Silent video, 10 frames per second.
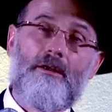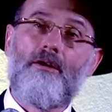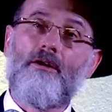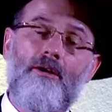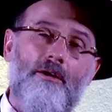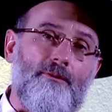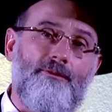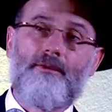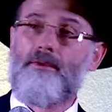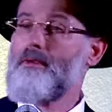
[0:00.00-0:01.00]

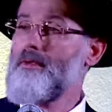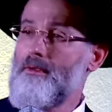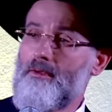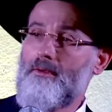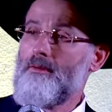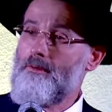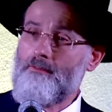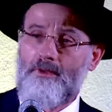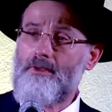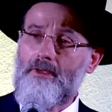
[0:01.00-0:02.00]
of
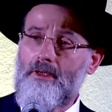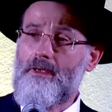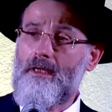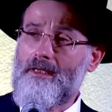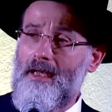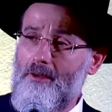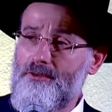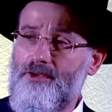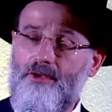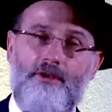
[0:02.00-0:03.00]
Vilna, on the
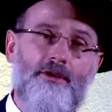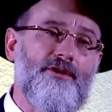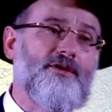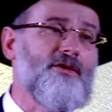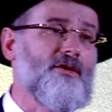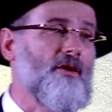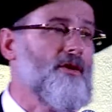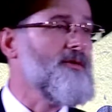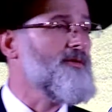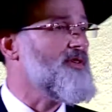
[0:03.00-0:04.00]
outskirts
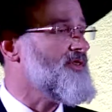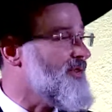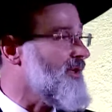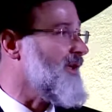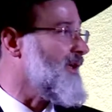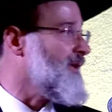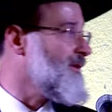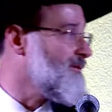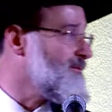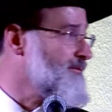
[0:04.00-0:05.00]
of the city,